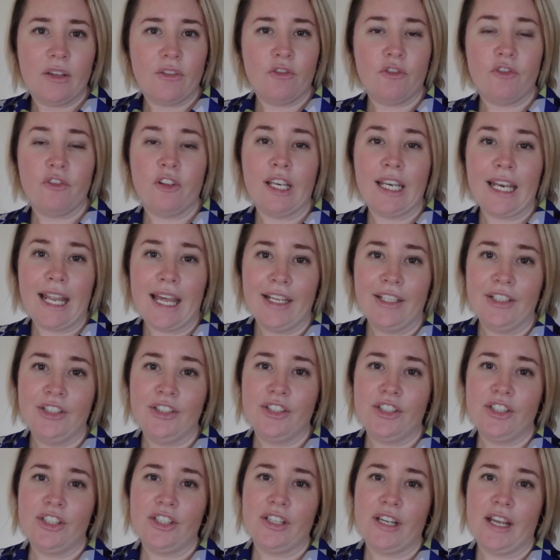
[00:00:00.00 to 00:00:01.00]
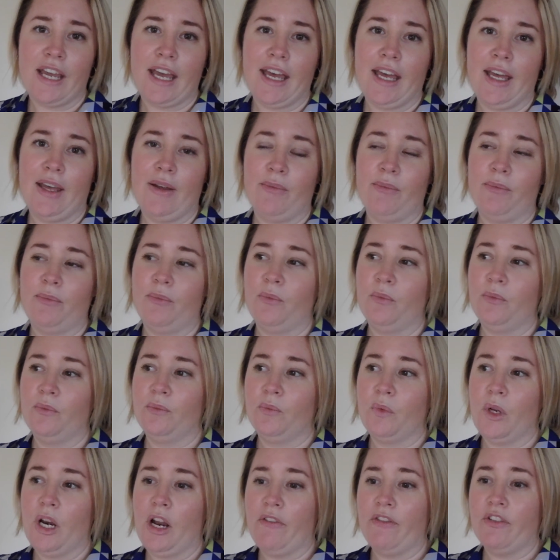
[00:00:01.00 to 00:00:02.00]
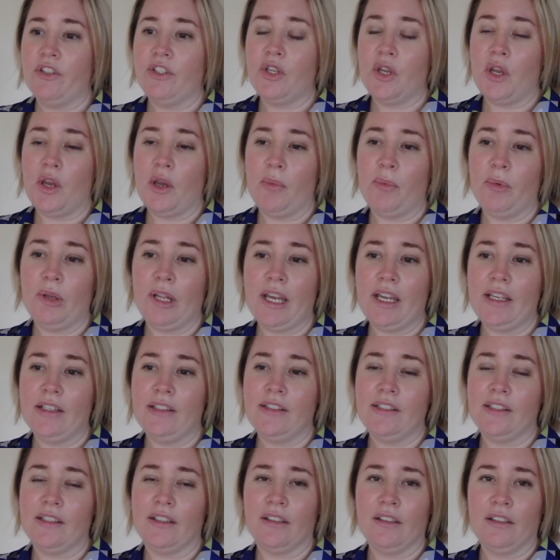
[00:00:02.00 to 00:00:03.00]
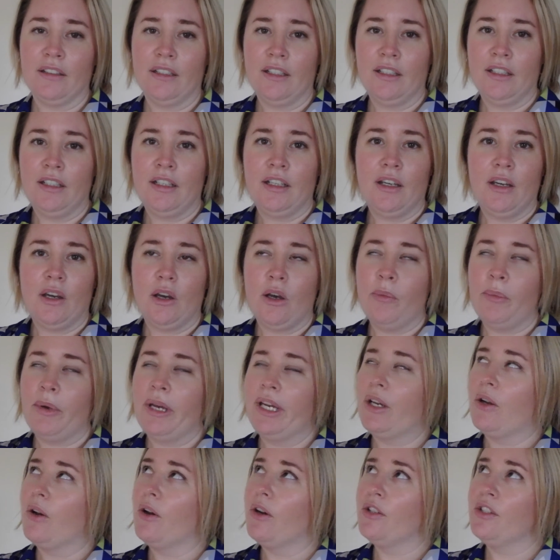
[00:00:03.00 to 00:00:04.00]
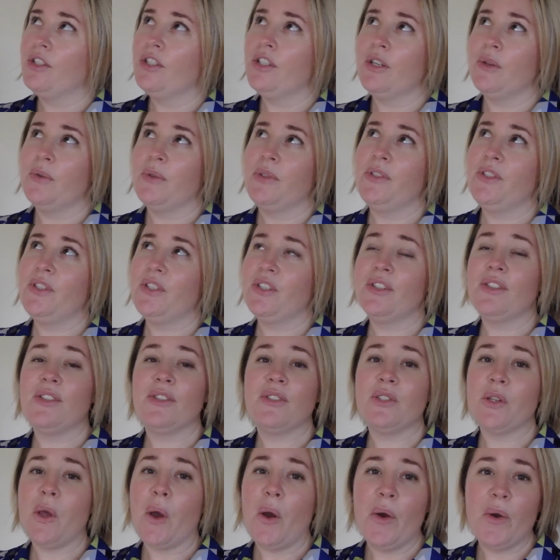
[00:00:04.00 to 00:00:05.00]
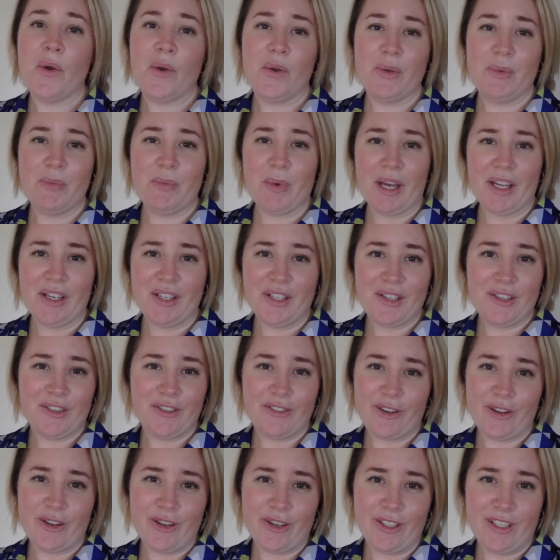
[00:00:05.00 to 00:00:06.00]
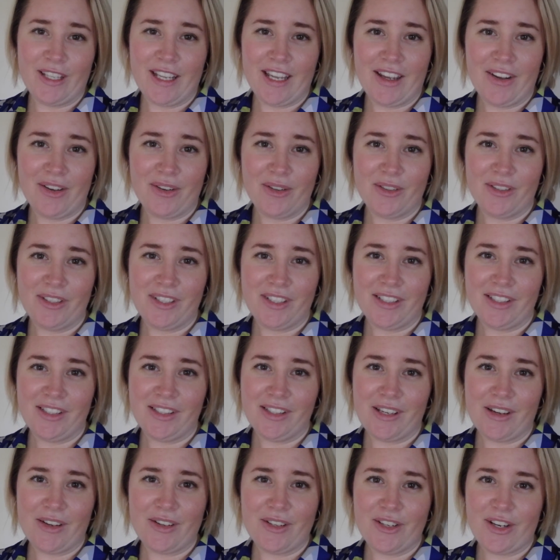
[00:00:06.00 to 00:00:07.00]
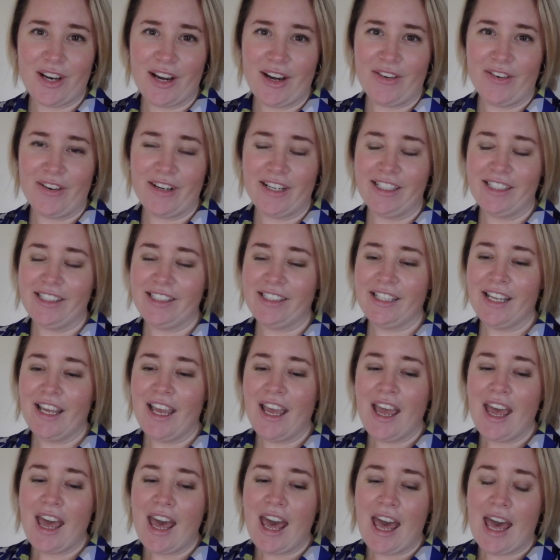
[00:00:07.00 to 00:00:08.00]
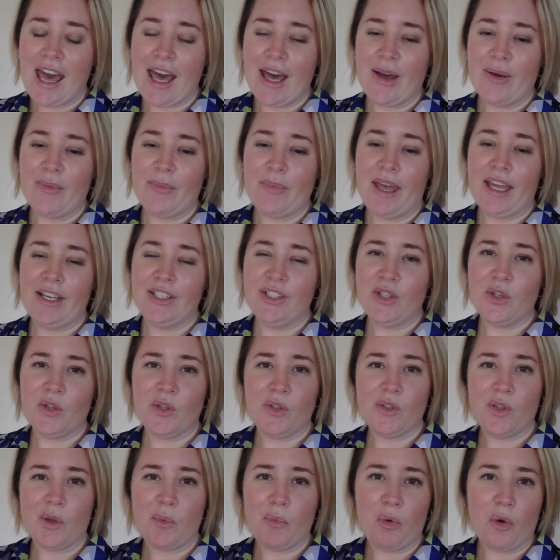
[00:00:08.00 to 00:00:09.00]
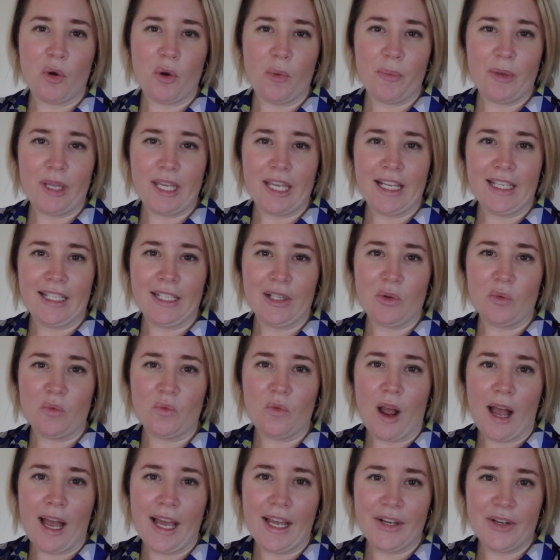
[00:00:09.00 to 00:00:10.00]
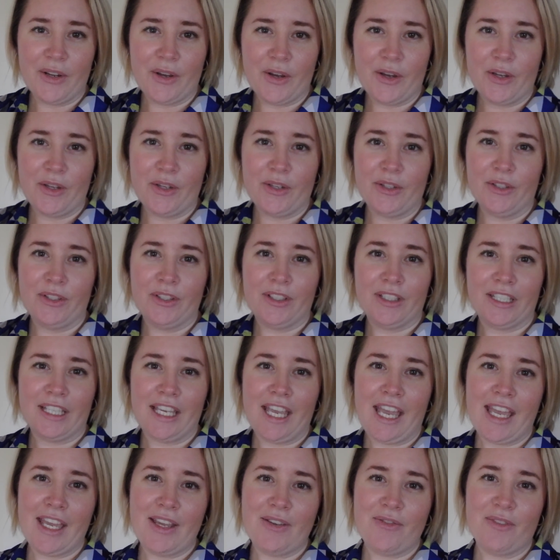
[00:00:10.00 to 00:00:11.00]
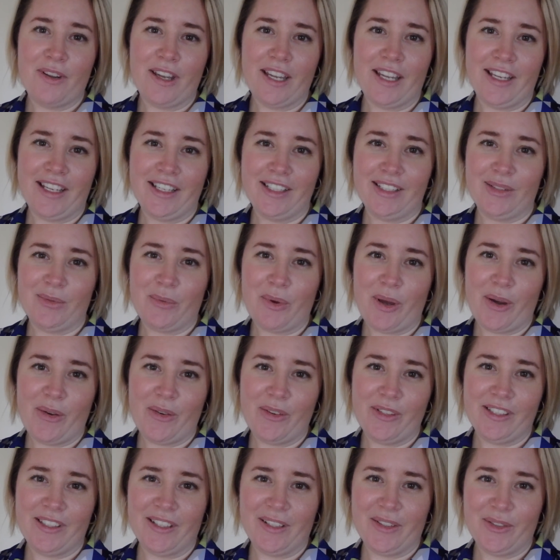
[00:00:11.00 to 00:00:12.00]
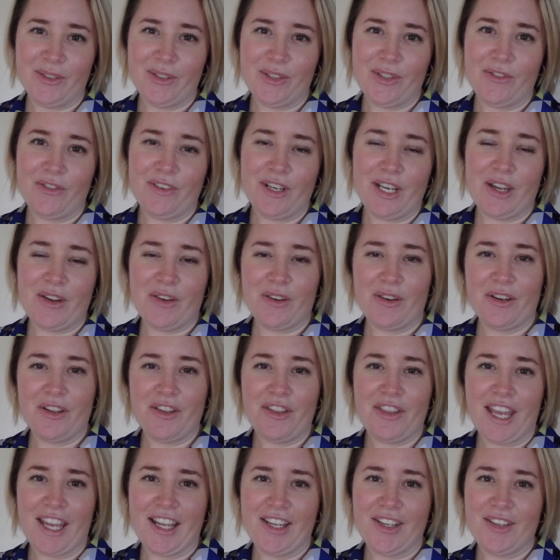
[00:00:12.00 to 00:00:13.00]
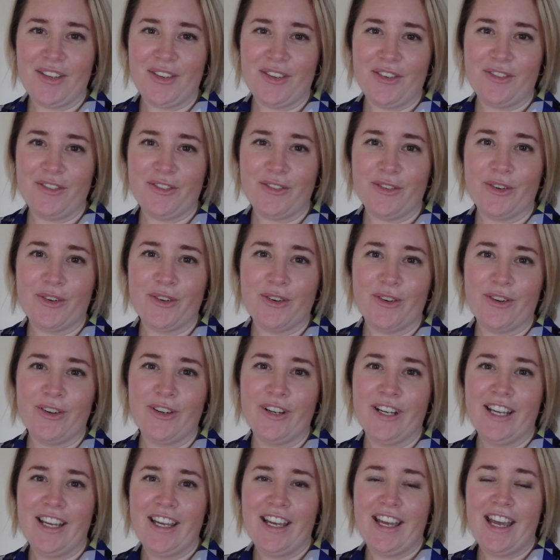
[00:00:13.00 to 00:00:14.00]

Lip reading: for lunch, went over to her place, and oh my gosh, there was just so much food there. It was just so generous. And she also bought me a little rhino key ring as well as a little souvenir and a thank you for